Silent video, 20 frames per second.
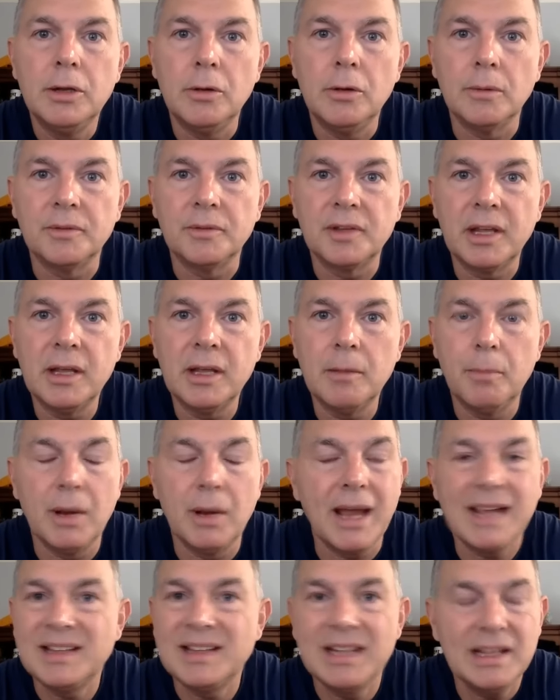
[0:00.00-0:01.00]
You know what I'm saying?
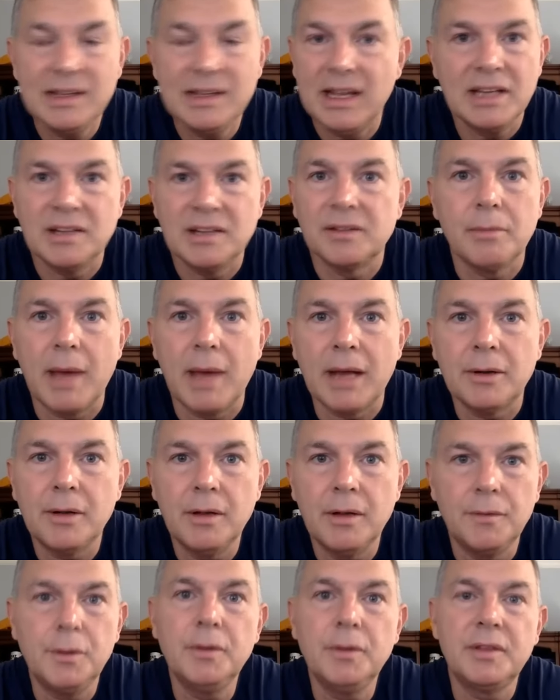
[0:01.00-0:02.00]
But at the end of the day, it doesn't matter.
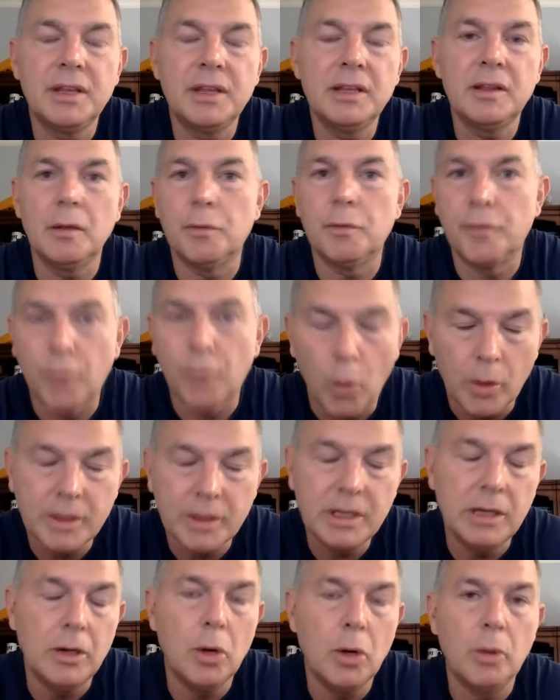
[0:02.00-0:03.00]
If you think that Ford
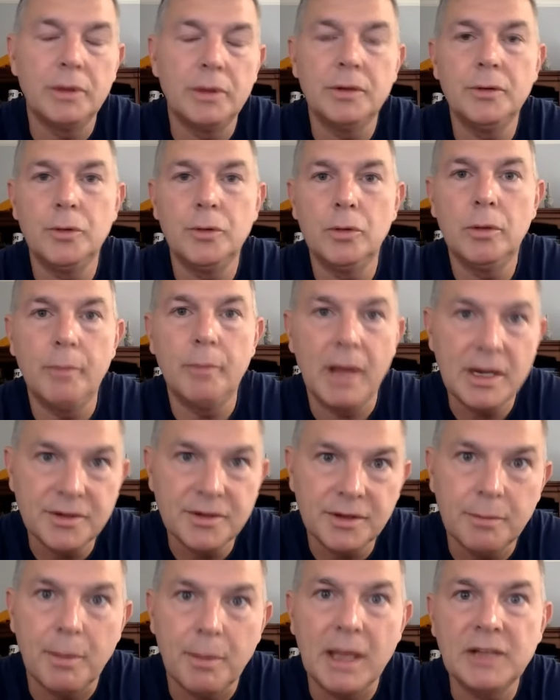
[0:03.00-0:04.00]
didn't know what they're doing, Major
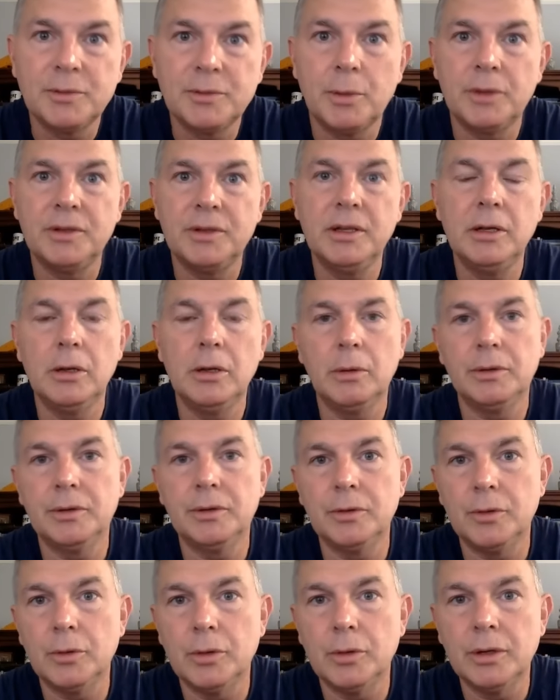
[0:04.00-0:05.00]
League Baseball didn't know what
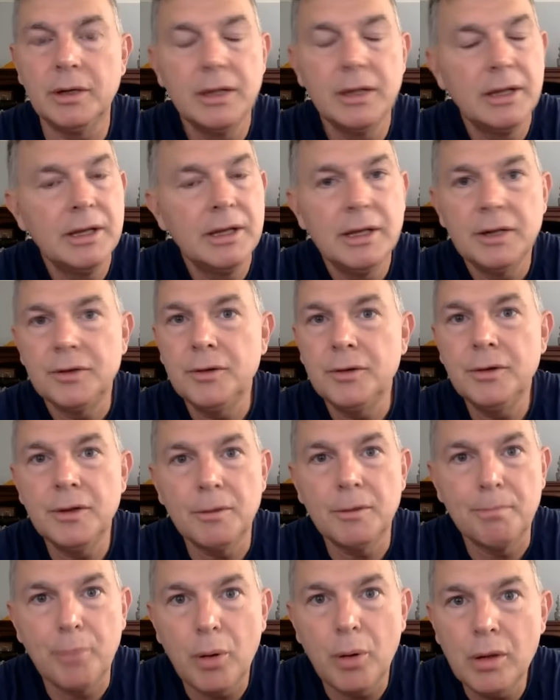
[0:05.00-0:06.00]
they're doing, dude,
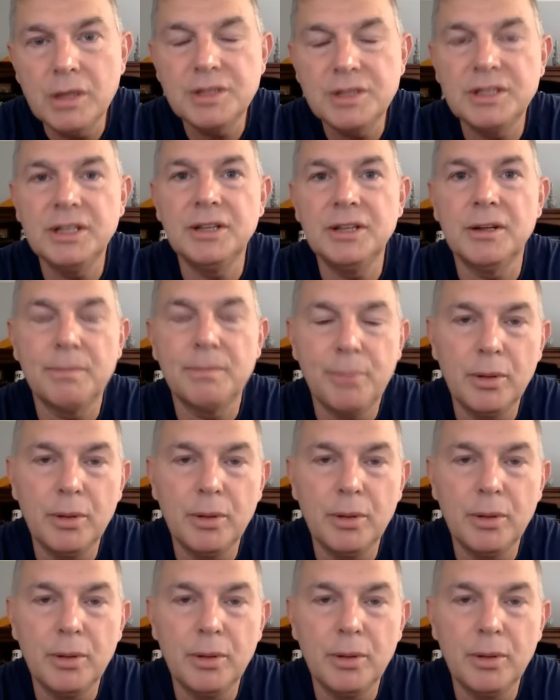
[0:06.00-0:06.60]
they're pushing, they're